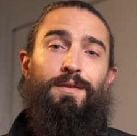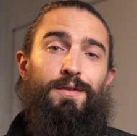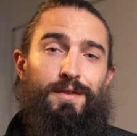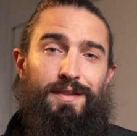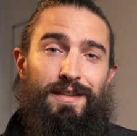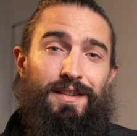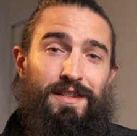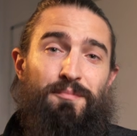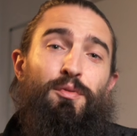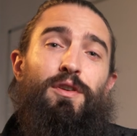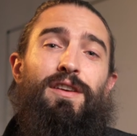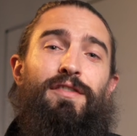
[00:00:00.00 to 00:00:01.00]
You see, these
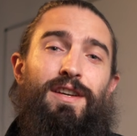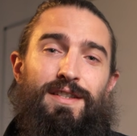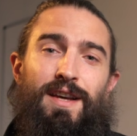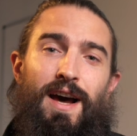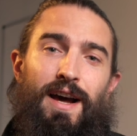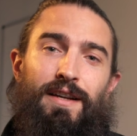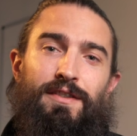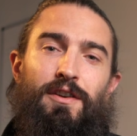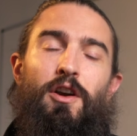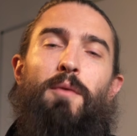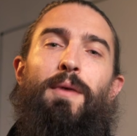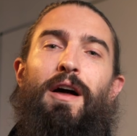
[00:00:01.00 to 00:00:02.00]
previous hacks
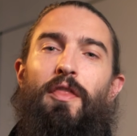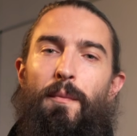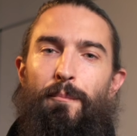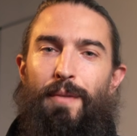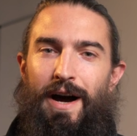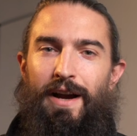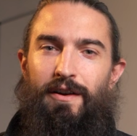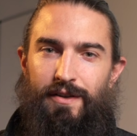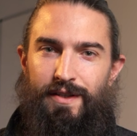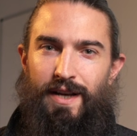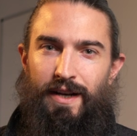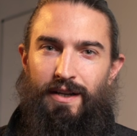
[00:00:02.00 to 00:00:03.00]
are about the
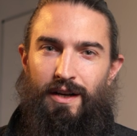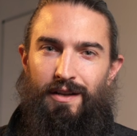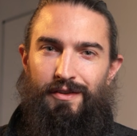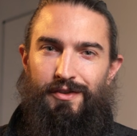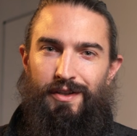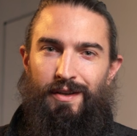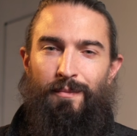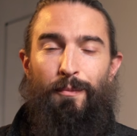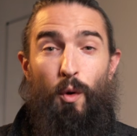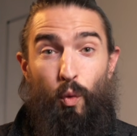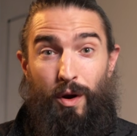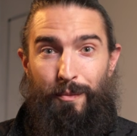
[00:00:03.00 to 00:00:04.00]
buyer's psychology,
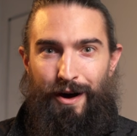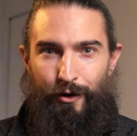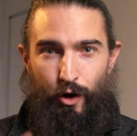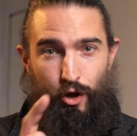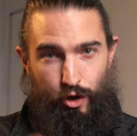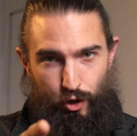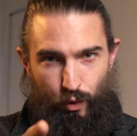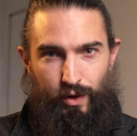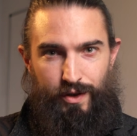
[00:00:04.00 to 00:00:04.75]
but what about your